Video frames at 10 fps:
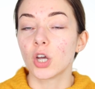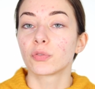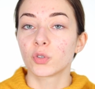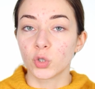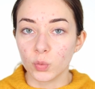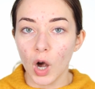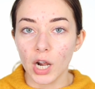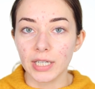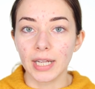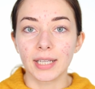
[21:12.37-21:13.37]
of
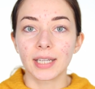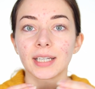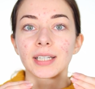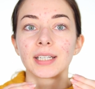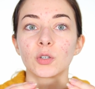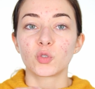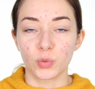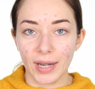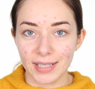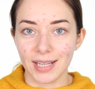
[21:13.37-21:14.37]
chronic
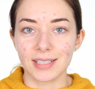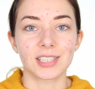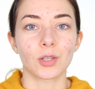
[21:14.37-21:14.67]
redness.